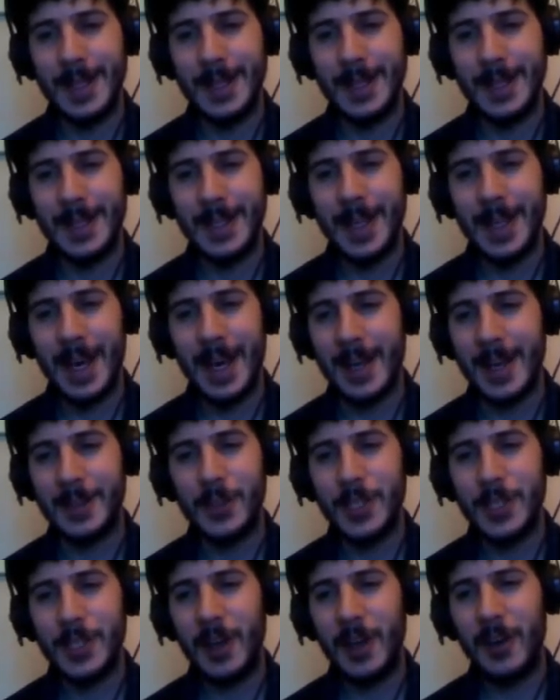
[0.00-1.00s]
yeah, you
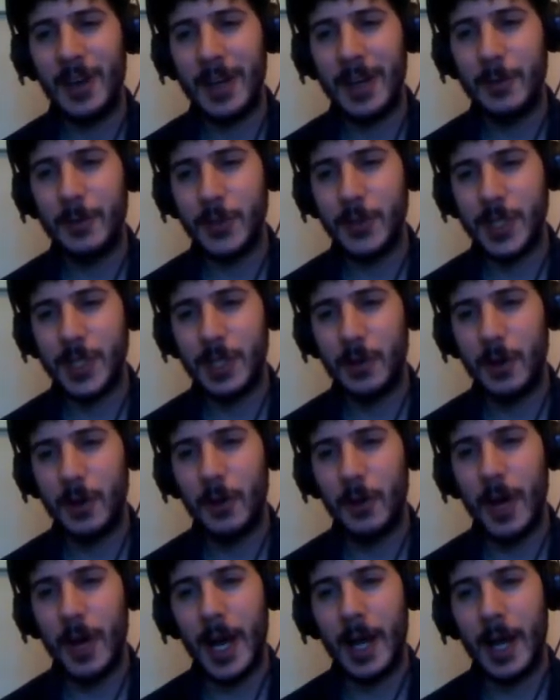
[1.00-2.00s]
start on level
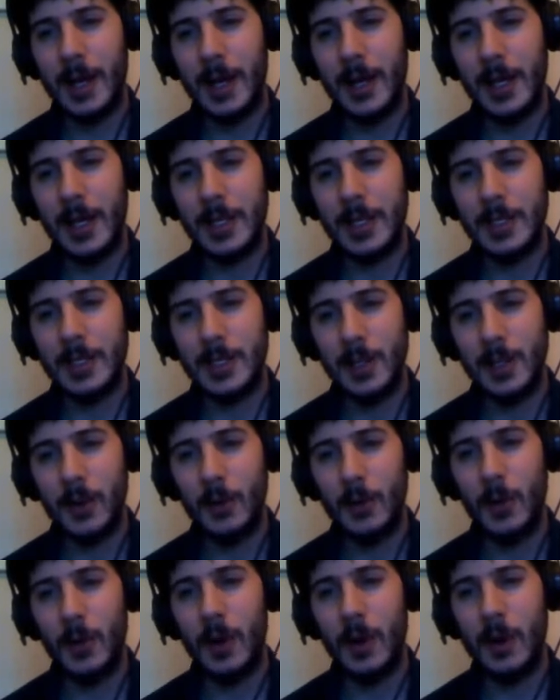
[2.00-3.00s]
0 and it's
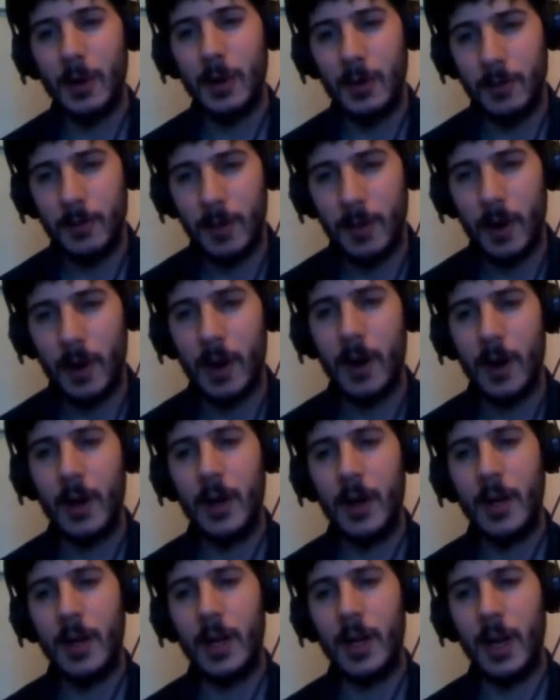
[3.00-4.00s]
so
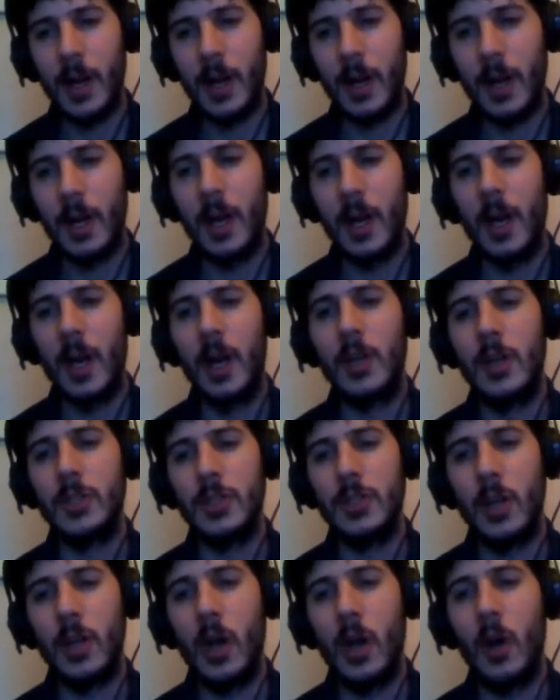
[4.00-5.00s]
fucking
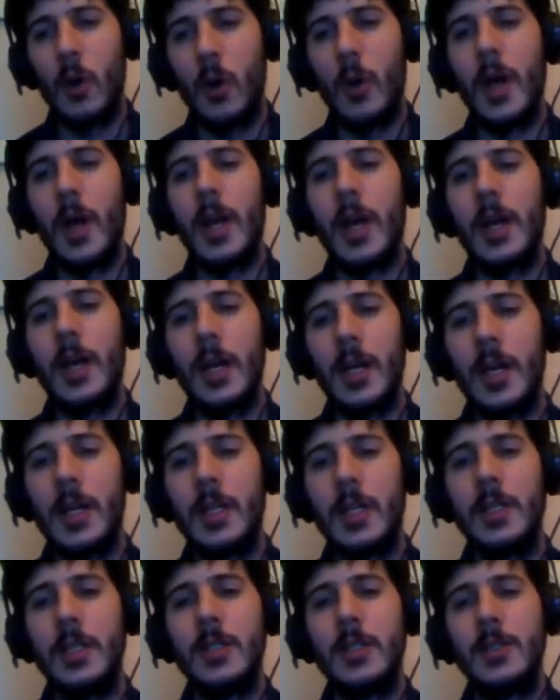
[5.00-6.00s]
slow.
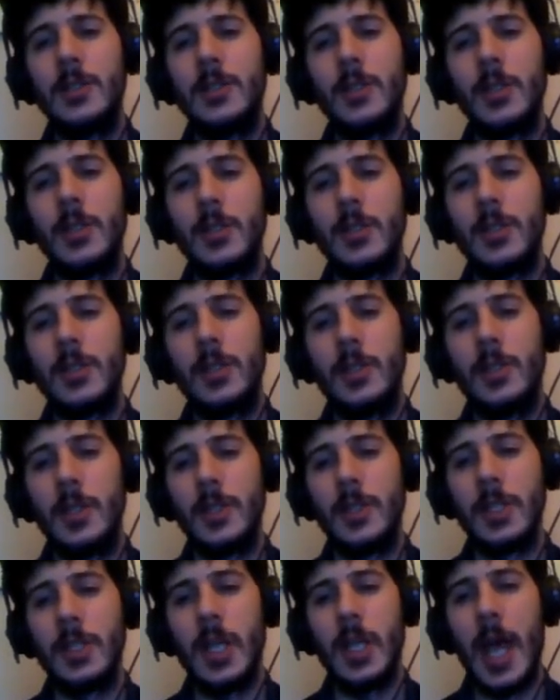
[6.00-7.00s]
It just
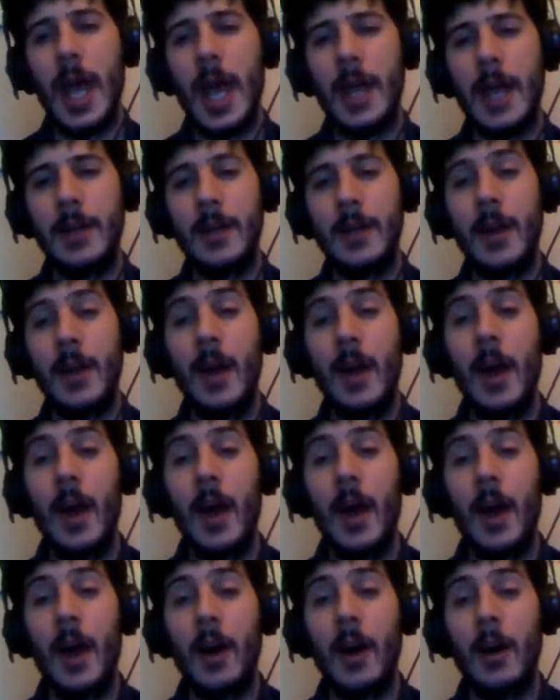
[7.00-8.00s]
doesn't end.
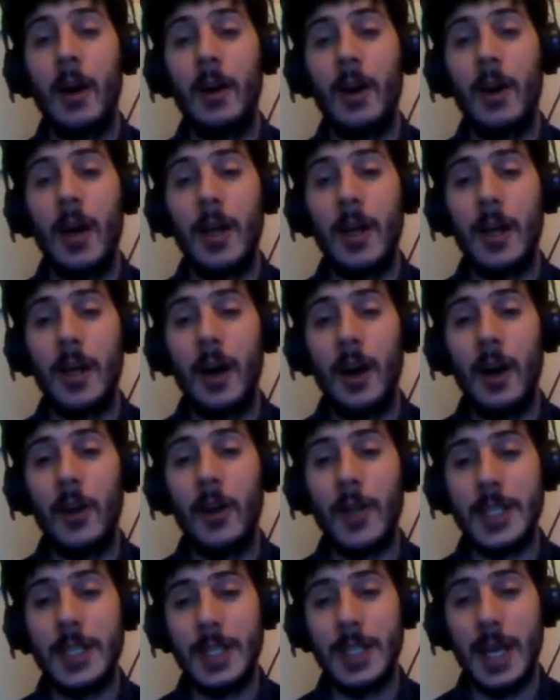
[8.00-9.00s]
I know
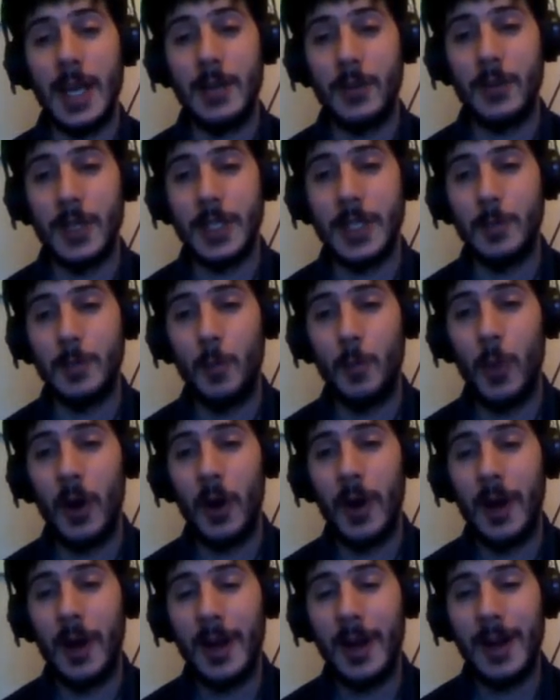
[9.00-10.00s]
that's Tetris,
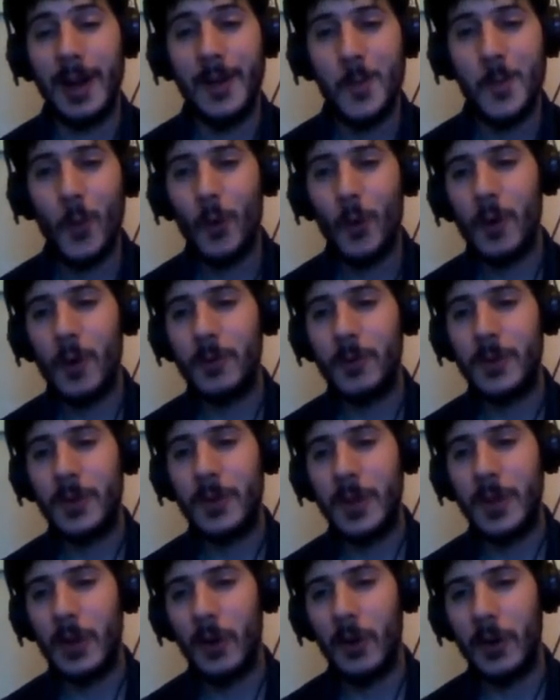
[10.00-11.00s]
but more often
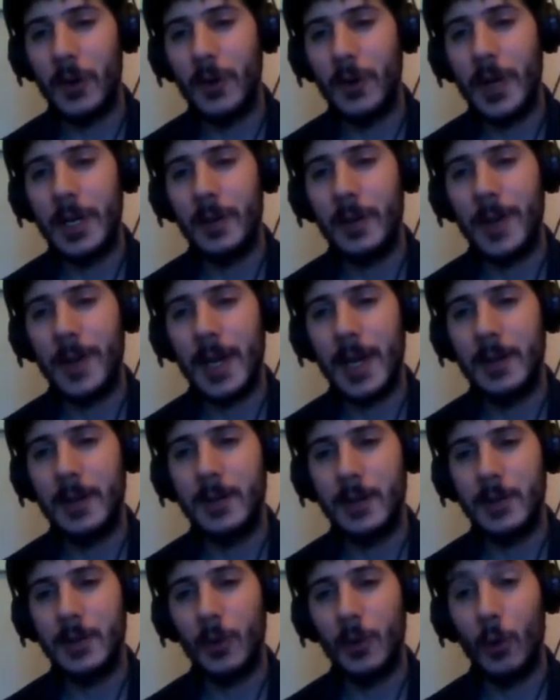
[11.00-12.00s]
than not, you end up getting to
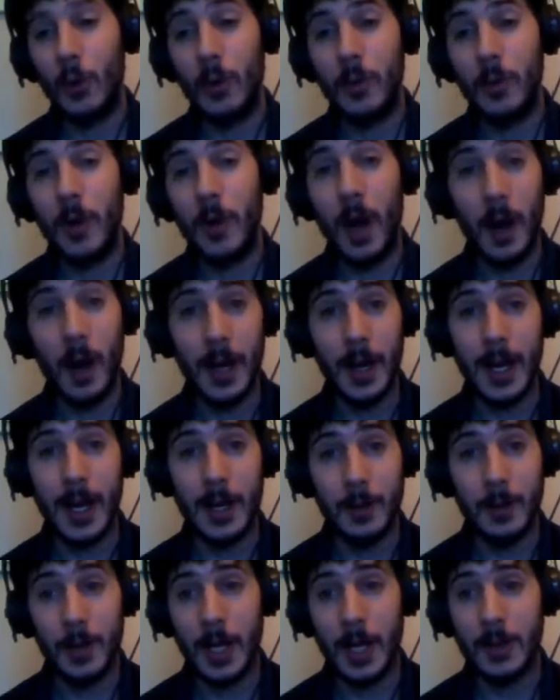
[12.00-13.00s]
the top, or I
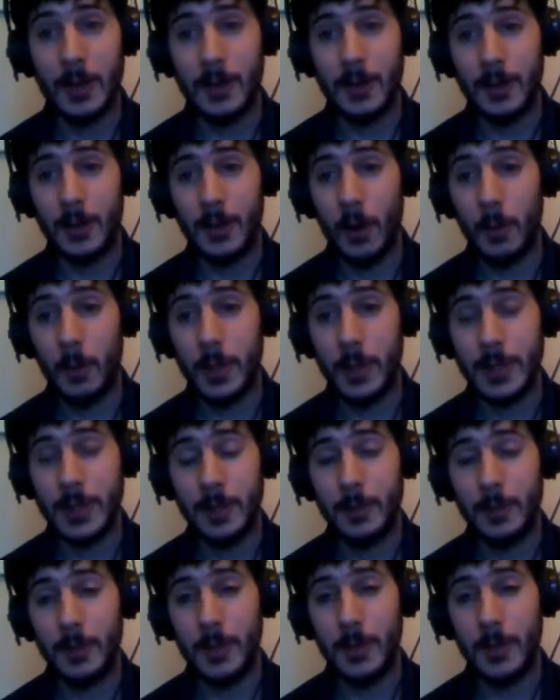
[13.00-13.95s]
end up getting to the top because I'm